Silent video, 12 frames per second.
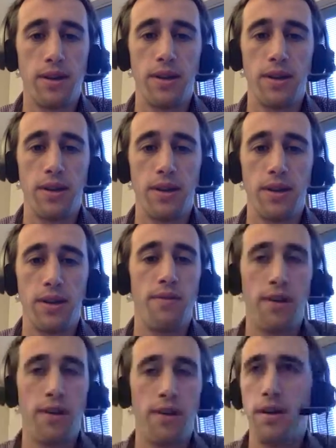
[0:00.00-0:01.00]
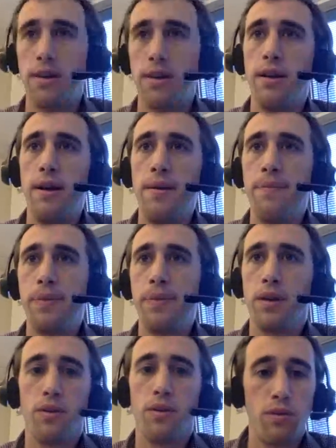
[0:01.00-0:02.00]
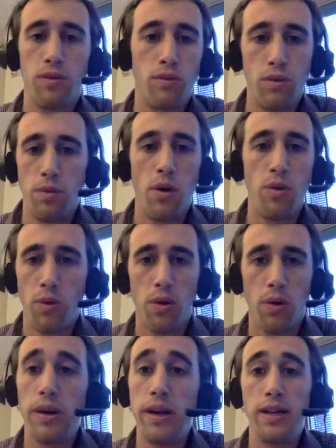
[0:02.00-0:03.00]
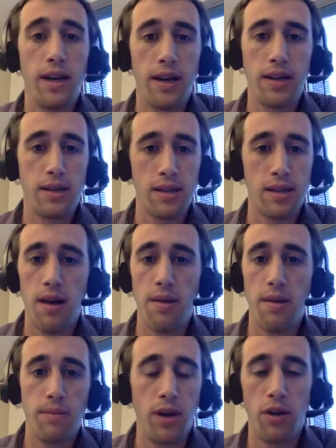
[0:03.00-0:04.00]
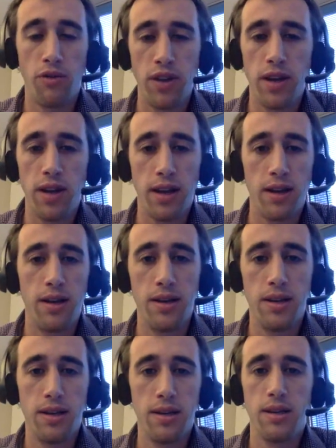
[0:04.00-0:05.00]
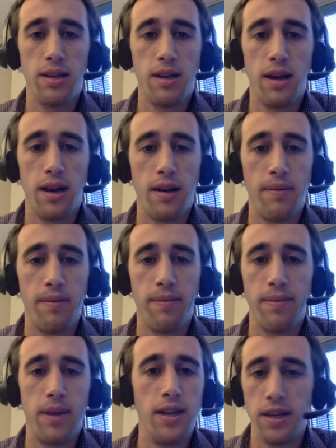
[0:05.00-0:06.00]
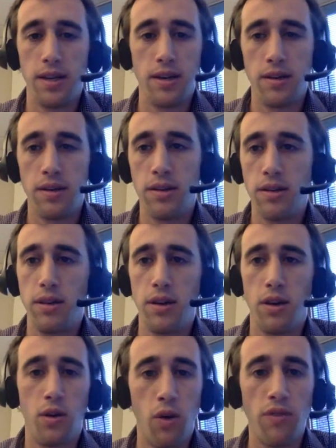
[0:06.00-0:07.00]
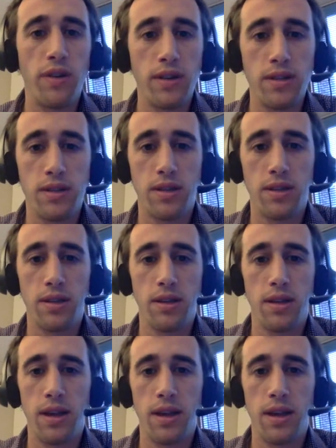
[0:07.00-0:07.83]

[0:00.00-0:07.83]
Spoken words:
So they're living in remote rural India in a slum, feeding Indian, orphans and